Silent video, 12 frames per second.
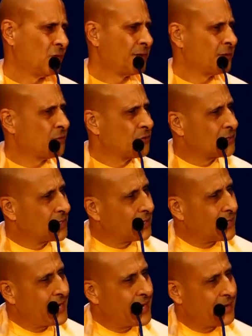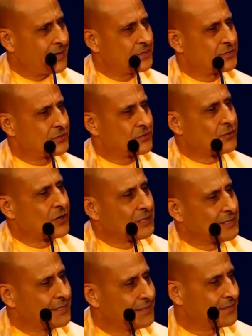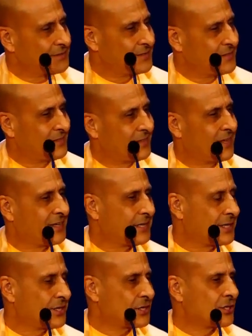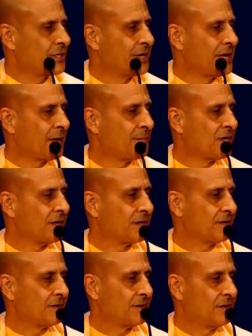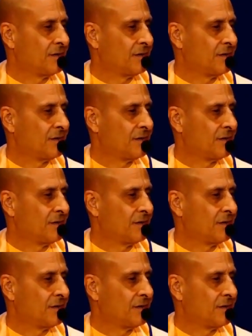Whether we're a little ant crawling on a kitchen cabinet,